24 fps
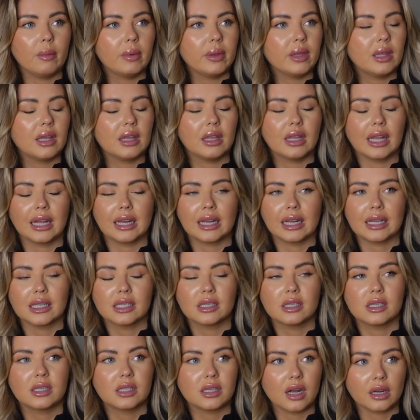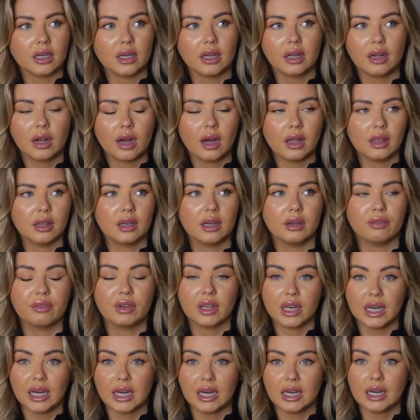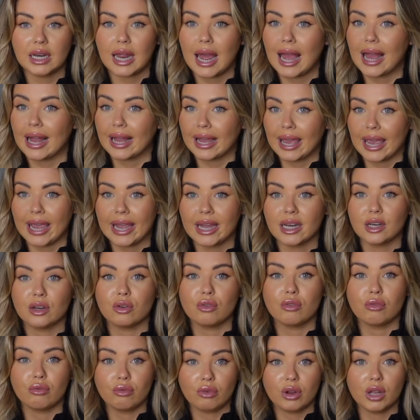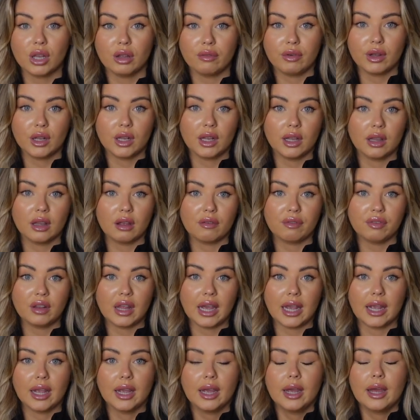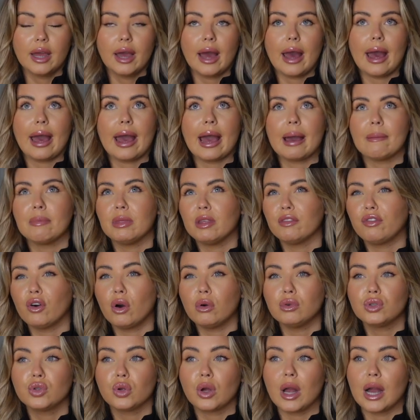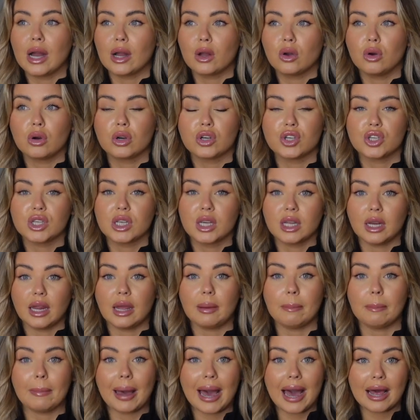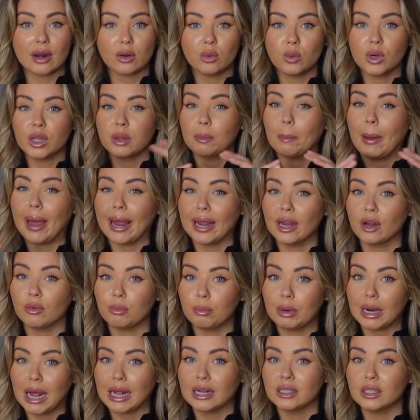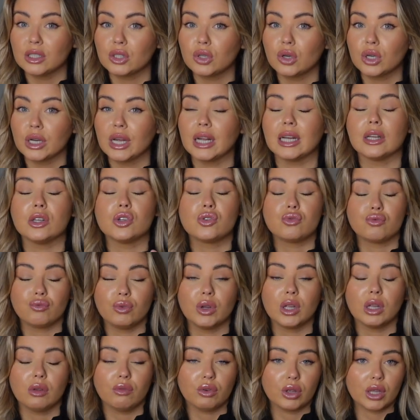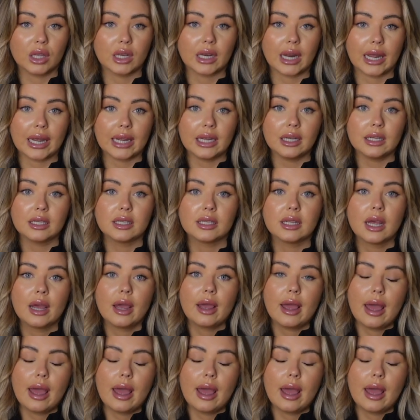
with it, like this stunning colour of green. Again, really, really lovely. They've also got a gorgeous grey marrow with pink branding on it, and it's really, really nice.